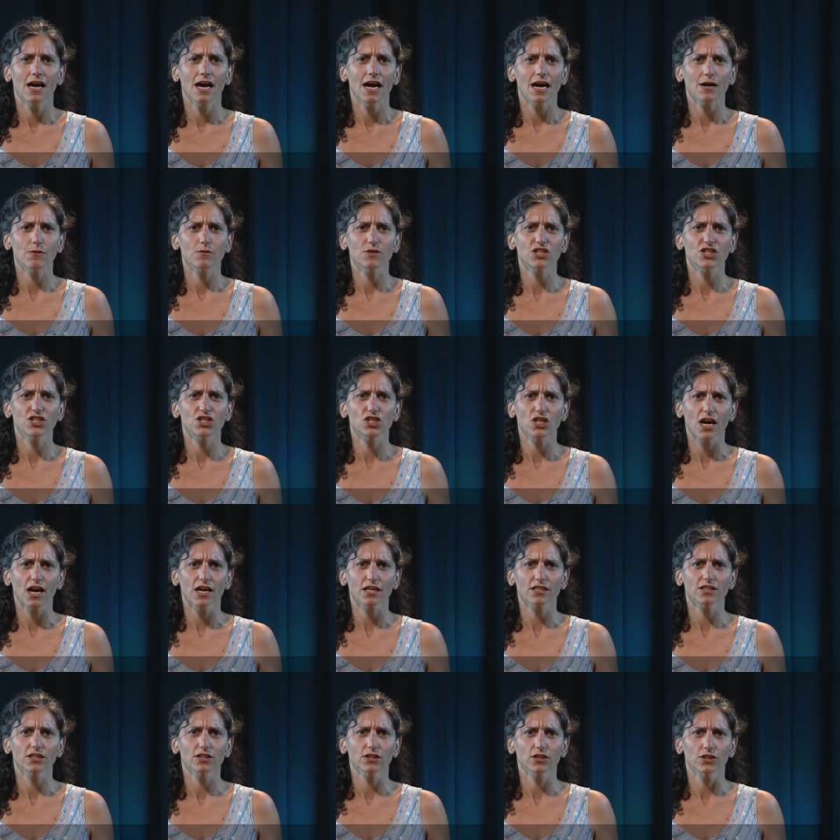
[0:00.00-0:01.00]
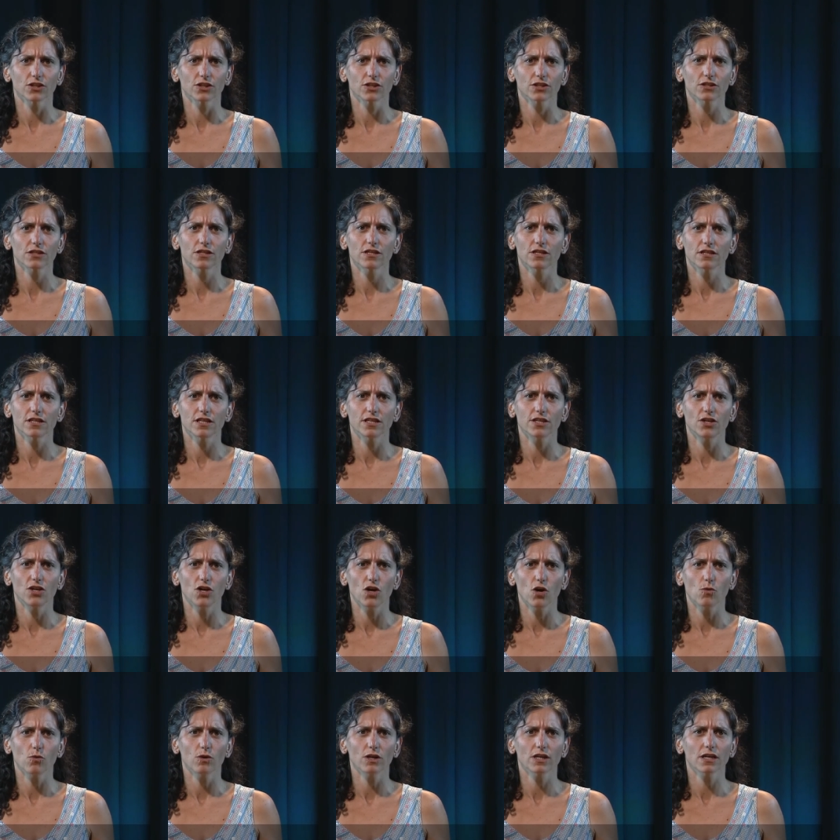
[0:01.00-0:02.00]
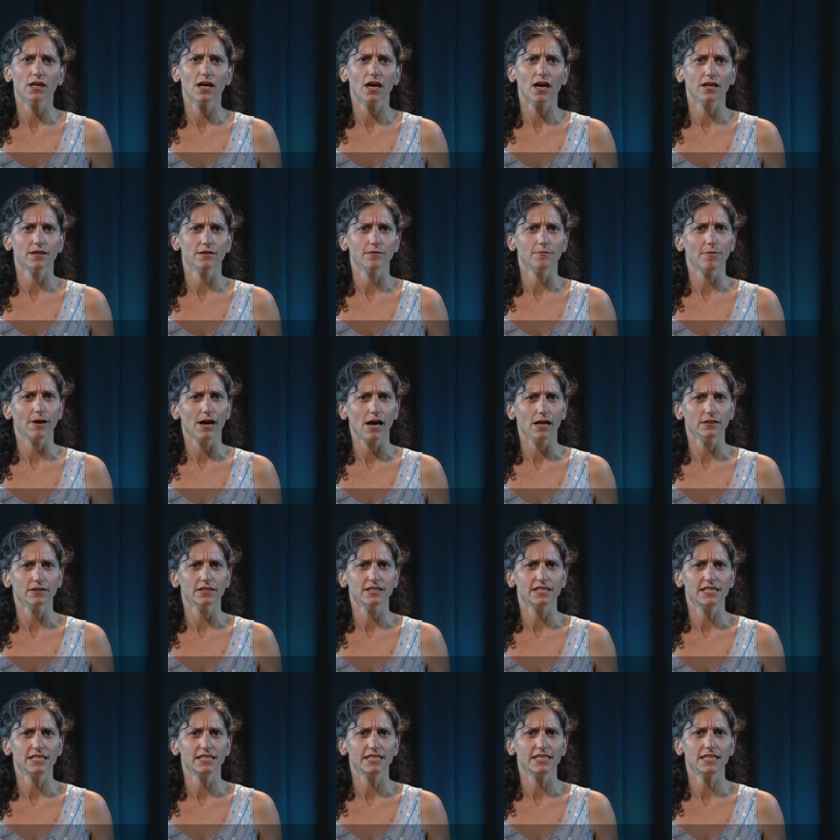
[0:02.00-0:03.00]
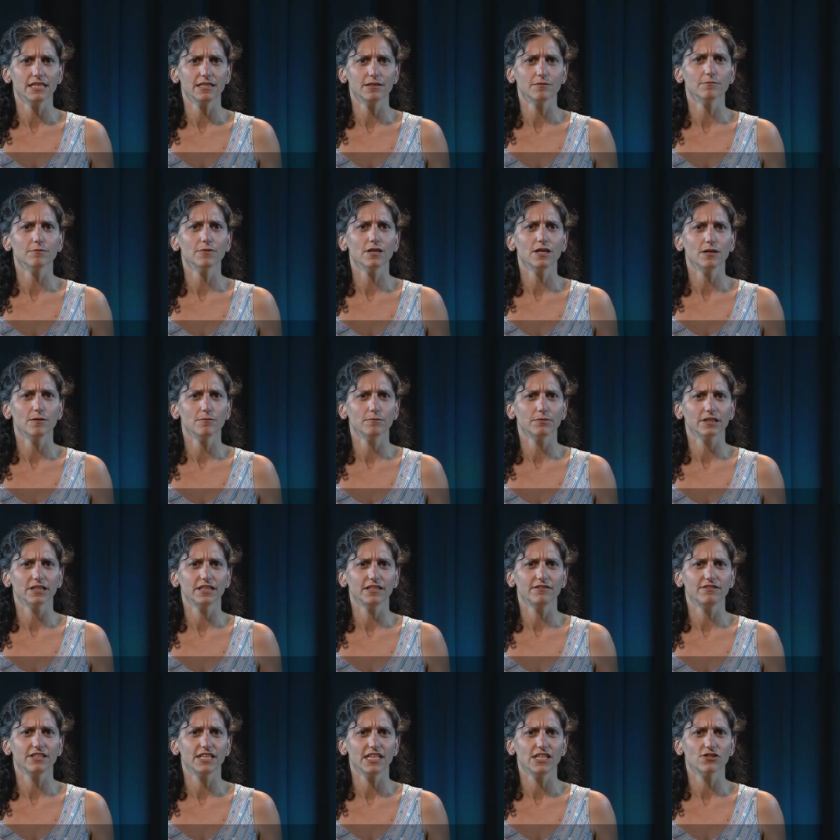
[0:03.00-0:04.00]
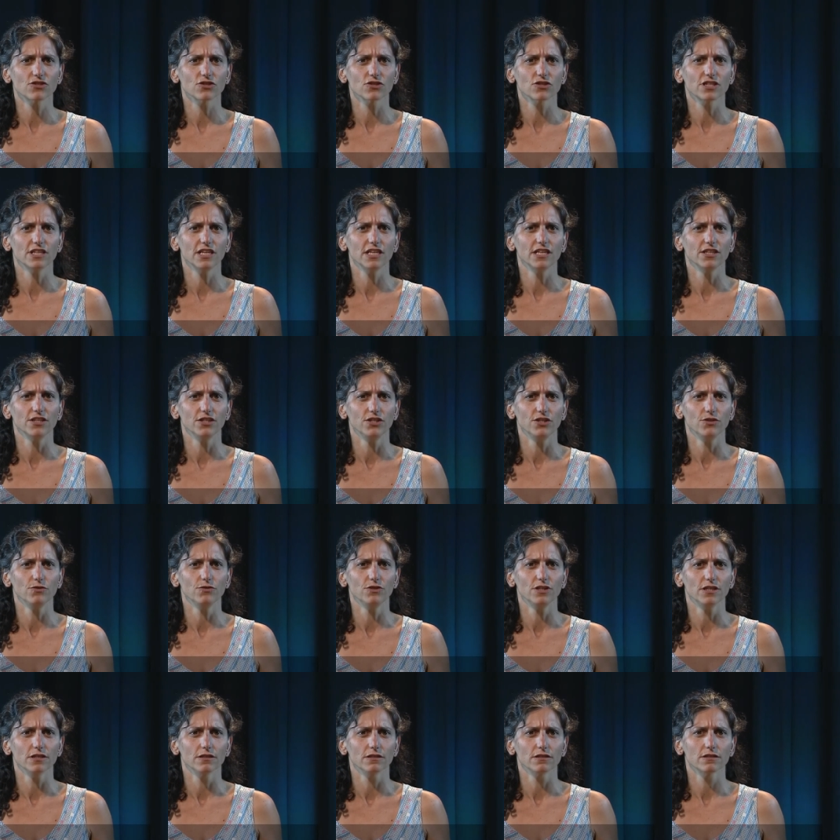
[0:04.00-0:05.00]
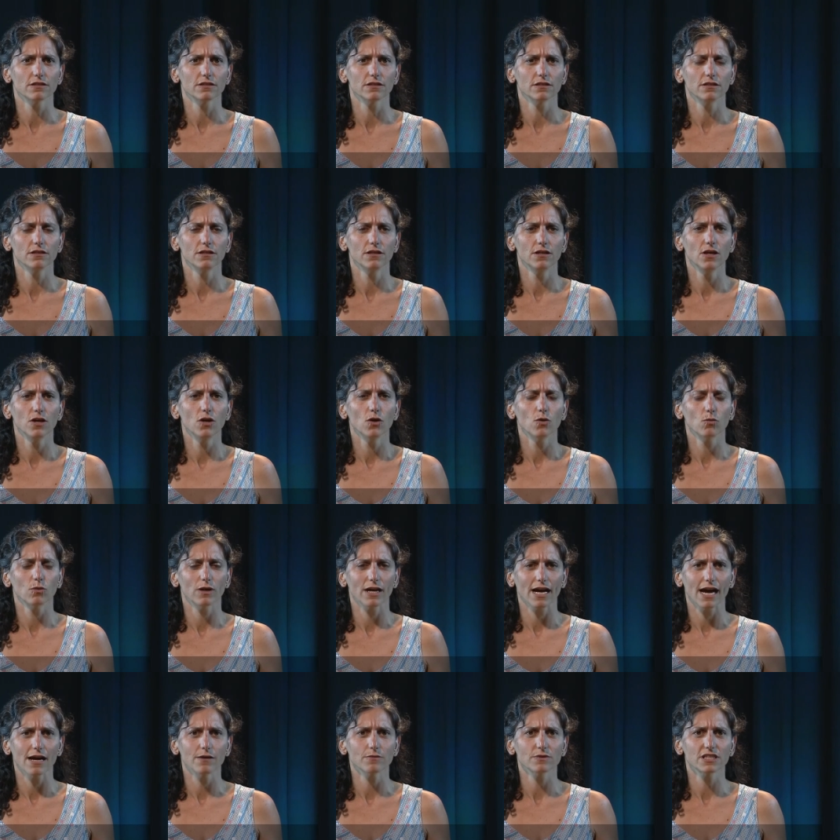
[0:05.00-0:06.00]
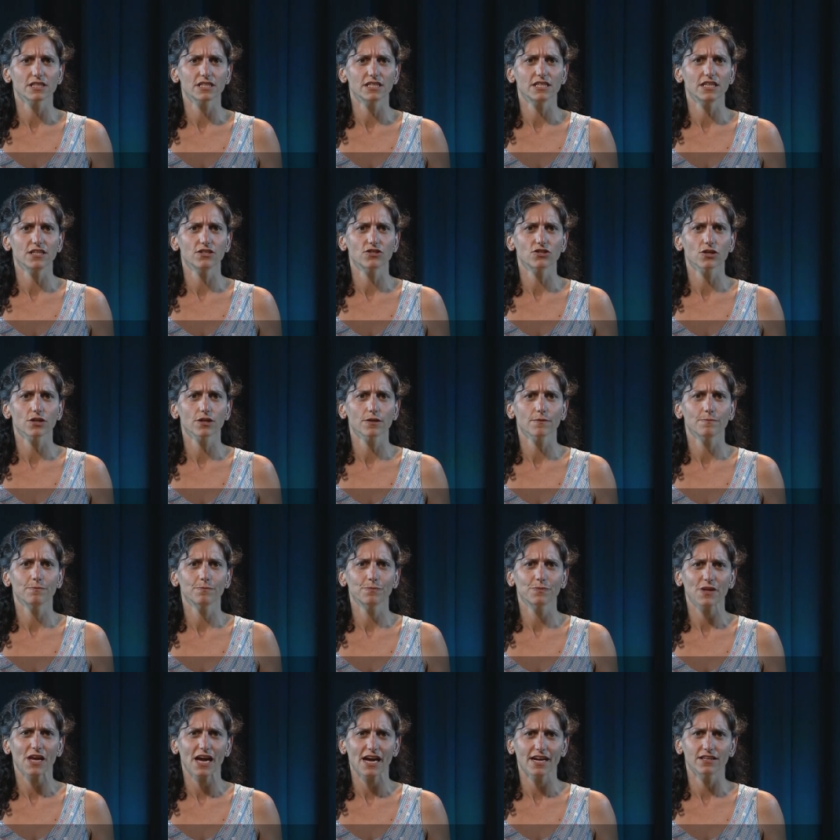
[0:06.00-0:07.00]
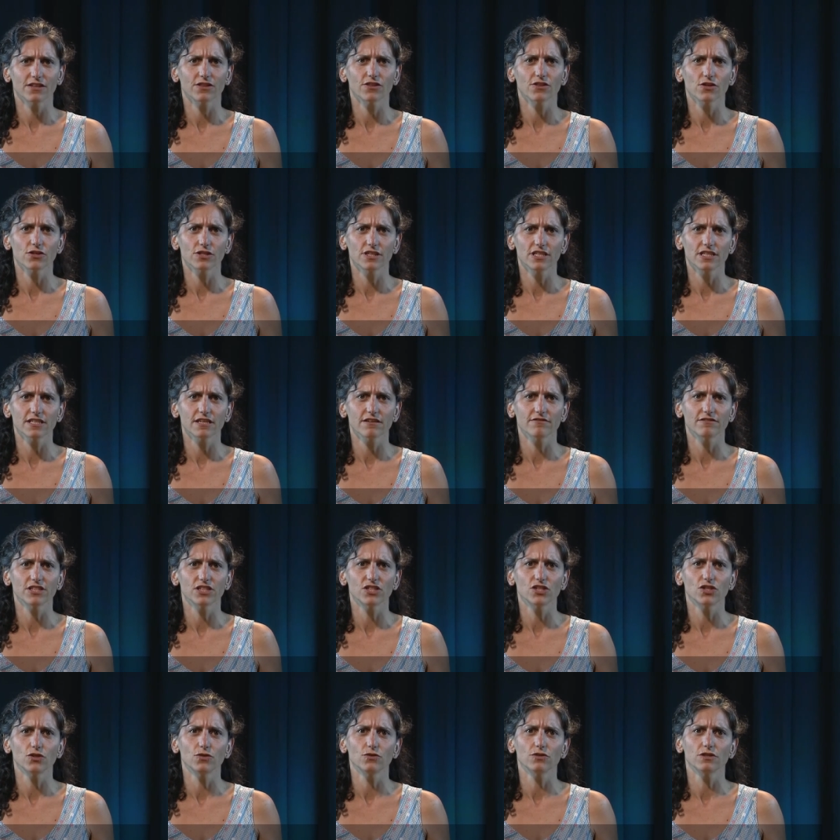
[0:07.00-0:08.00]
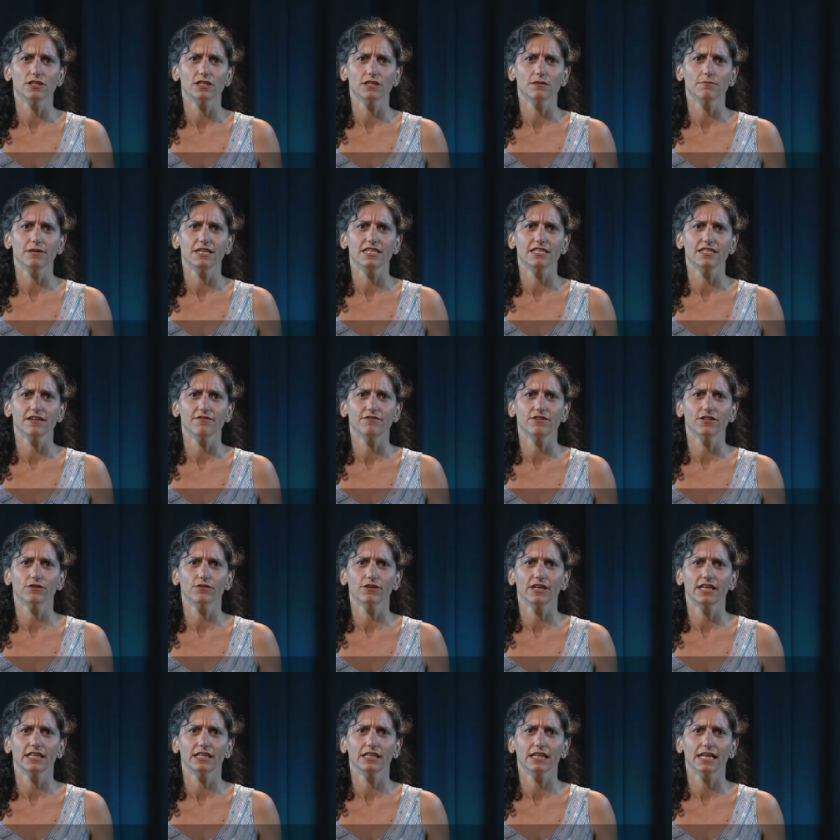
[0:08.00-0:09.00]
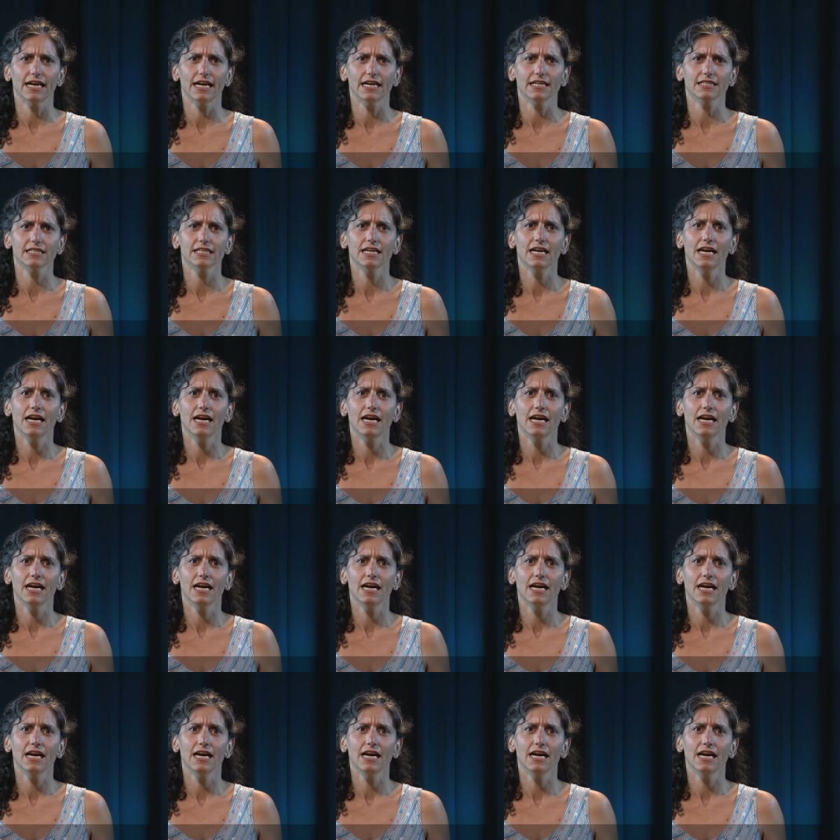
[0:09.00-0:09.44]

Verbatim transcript: I was shocked to learn that no one on the policy team believed teachers needed unions. When I was a teacher, I had 37 students in my seventh grade class.